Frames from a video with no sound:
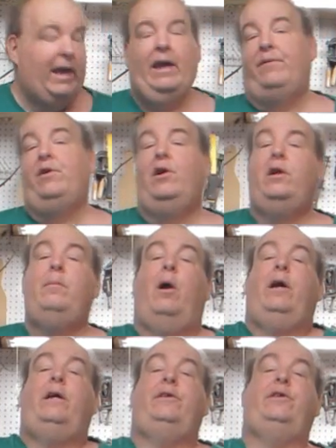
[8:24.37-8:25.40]
if you're in the
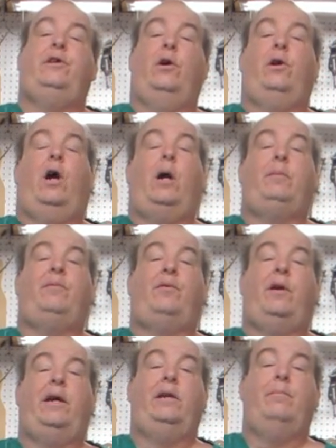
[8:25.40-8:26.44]
market to go to Harbor
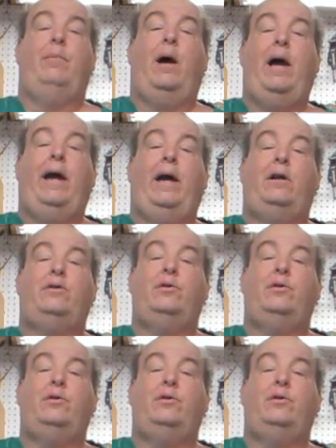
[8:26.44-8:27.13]
Freight and buy air